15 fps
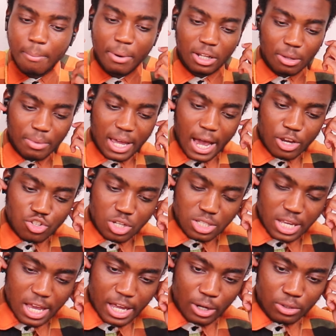But let me actually
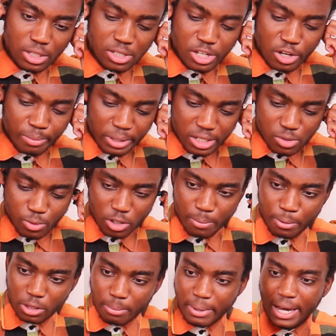take out these earbuds. We're
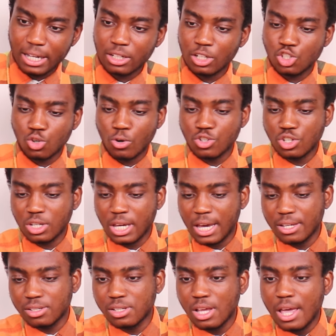going to put them back in the charging
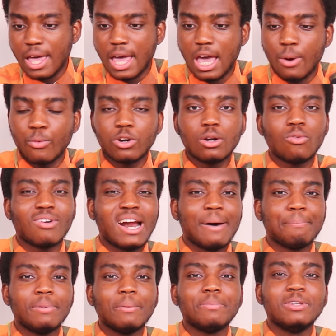case, and we're going to
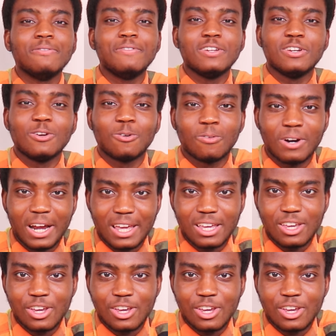wrap up the video right